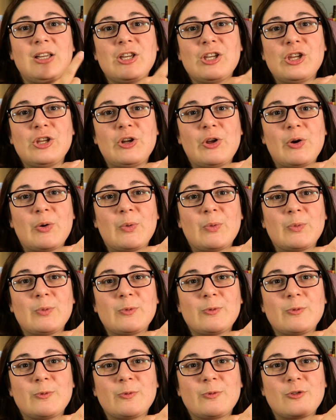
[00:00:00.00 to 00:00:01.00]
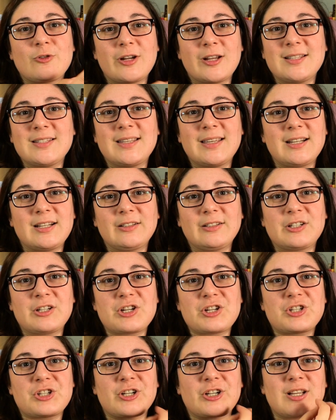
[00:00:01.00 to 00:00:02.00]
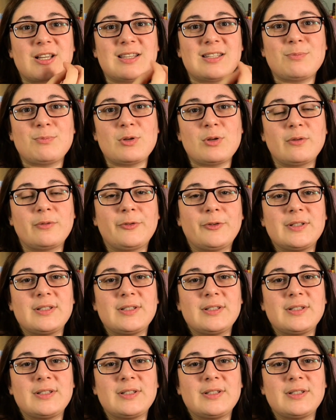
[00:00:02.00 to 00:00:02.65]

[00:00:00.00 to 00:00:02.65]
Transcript: you know, translated literature is beautiful.